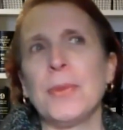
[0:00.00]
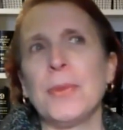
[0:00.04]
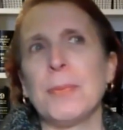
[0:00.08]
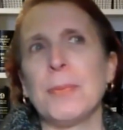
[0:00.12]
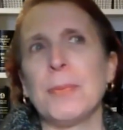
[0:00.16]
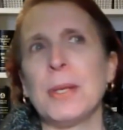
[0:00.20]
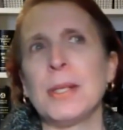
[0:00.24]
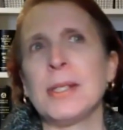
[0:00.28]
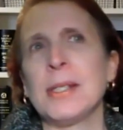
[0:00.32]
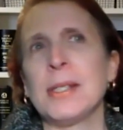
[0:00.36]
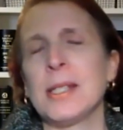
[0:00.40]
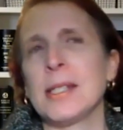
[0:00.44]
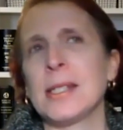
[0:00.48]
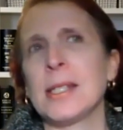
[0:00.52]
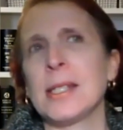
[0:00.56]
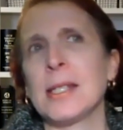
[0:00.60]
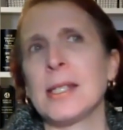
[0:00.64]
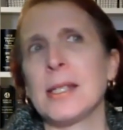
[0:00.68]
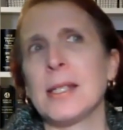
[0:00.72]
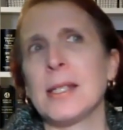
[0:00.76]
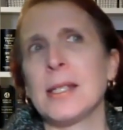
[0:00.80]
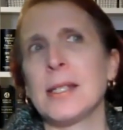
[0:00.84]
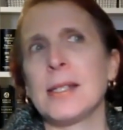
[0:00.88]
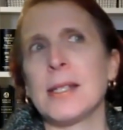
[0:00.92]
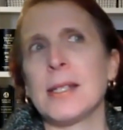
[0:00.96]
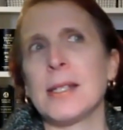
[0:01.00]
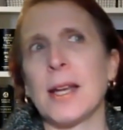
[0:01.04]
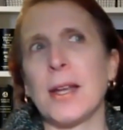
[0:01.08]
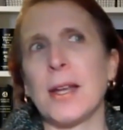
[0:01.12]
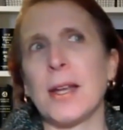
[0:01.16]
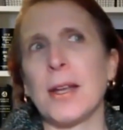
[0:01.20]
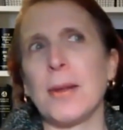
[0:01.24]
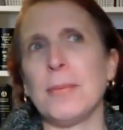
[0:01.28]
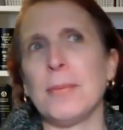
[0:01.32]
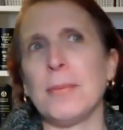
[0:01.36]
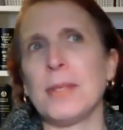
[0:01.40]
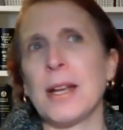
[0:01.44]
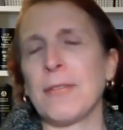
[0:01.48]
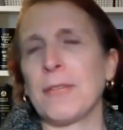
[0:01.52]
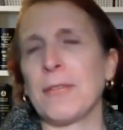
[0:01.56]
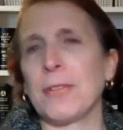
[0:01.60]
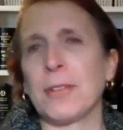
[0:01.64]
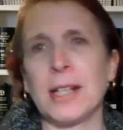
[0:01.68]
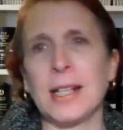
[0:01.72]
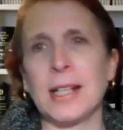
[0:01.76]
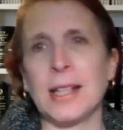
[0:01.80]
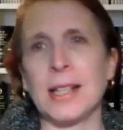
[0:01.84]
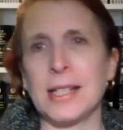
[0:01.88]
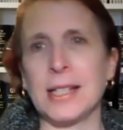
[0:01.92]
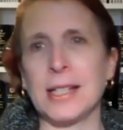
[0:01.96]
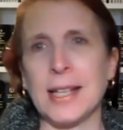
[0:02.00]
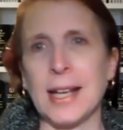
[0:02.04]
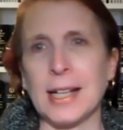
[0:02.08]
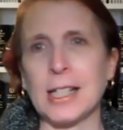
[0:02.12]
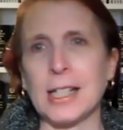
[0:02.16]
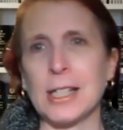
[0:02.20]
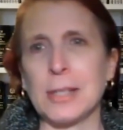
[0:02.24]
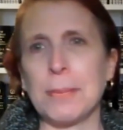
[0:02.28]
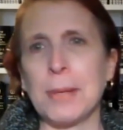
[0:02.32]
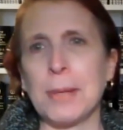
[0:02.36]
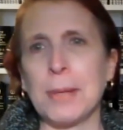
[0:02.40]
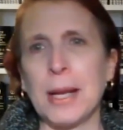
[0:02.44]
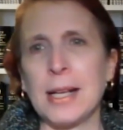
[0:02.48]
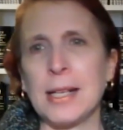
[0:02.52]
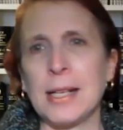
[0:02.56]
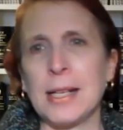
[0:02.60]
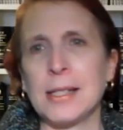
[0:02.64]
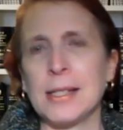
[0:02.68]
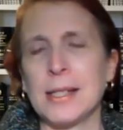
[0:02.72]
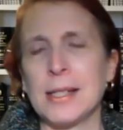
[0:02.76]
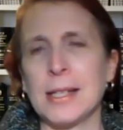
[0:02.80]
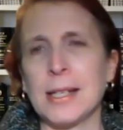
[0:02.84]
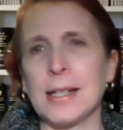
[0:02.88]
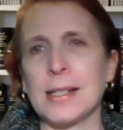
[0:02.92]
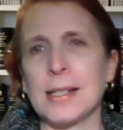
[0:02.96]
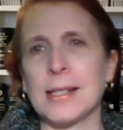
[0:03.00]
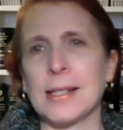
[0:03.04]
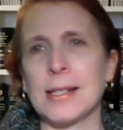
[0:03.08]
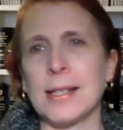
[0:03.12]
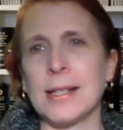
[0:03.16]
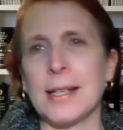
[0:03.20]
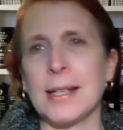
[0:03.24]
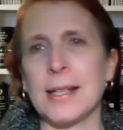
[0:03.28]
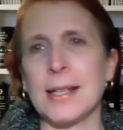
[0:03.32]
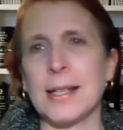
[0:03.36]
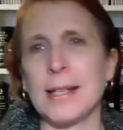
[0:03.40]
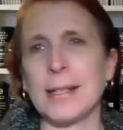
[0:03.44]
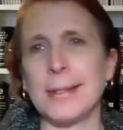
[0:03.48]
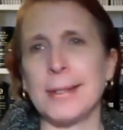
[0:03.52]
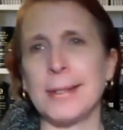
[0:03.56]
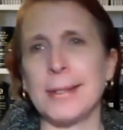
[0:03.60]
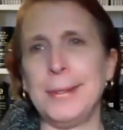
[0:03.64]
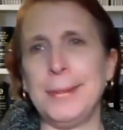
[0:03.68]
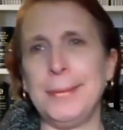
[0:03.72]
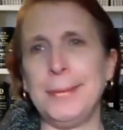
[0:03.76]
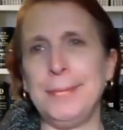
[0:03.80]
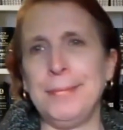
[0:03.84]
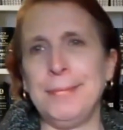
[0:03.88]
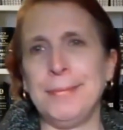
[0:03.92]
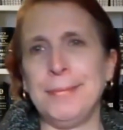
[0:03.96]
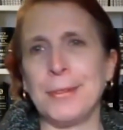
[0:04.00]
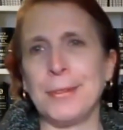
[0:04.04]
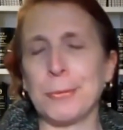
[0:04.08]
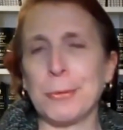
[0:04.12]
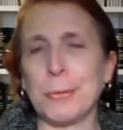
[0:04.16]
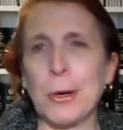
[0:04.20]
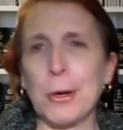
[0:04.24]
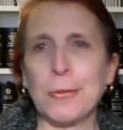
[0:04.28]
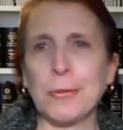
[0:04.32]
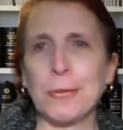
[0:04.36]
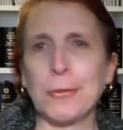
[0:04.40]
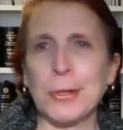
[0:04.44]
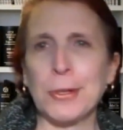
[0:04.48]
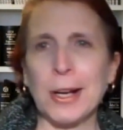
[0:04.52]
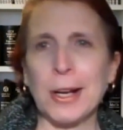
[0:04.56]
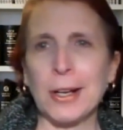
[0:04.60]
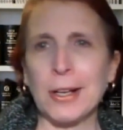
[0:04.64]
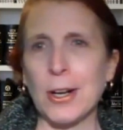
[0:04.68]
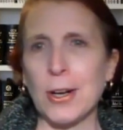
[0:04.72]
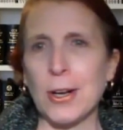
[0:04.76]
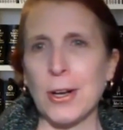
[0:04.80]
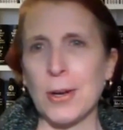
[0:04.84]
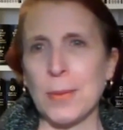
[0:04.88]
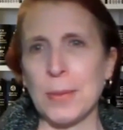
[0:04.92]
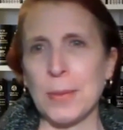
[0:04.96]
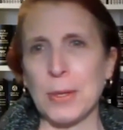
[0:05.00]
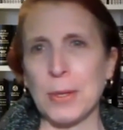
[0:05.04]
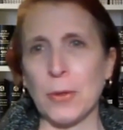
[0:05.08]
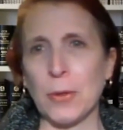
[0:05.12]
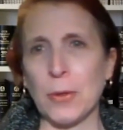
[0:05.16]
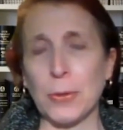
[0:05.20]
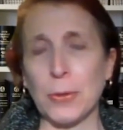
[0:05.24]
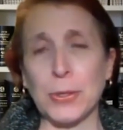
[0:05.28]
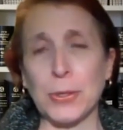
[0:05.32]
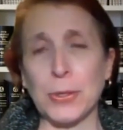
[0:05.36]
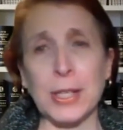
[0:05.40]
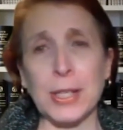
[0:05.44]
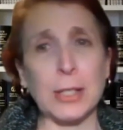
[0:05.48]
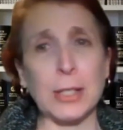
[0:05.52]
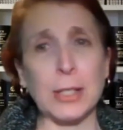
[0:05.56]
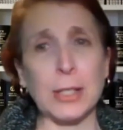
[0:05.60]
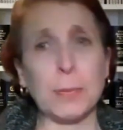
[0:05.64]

businesses, definitely in the tech space, things like rover.com and all those things.